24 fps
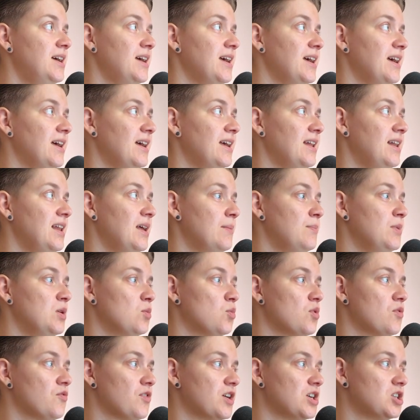And let me
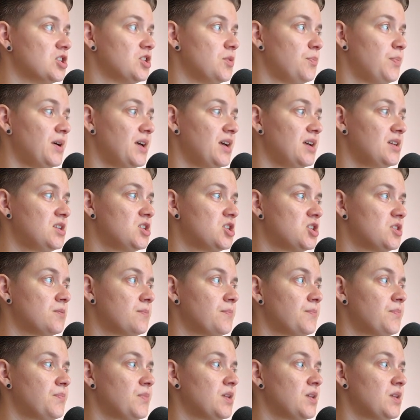refresh the page.